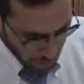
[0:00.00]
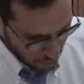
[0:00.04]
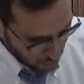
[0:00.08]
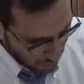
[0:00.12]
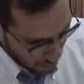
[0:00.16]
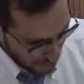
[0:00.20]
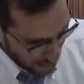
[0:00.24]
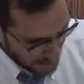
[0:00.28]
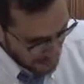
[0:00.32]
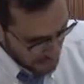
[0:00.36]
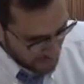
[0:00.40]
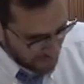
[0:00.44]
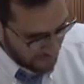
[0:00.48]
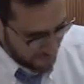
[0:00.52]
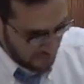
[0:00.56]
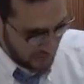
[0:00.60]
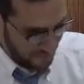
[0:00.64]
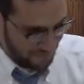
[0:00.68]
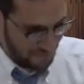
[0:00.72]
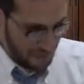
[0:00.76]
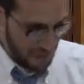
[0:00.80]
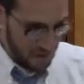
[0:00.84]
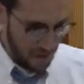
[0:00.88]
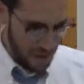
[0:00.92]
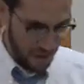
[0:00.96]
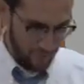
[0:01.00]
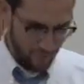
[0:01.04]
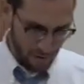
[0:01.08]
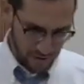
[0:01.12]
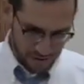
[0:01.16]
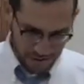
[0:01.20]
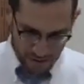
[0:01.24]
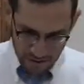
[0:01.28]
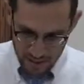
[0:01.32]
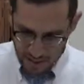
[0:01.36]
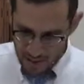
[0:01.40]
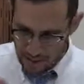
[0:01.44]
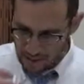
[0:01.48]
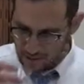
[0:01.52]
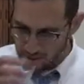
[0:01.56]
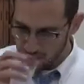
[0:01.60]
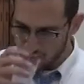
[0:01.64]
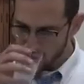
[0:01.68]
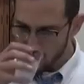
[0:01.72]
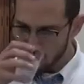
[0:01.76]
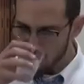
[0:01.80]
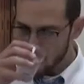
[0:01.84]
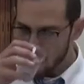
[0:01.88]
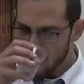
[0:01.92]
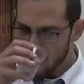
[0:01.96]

Right? Even if they don't have what to eat.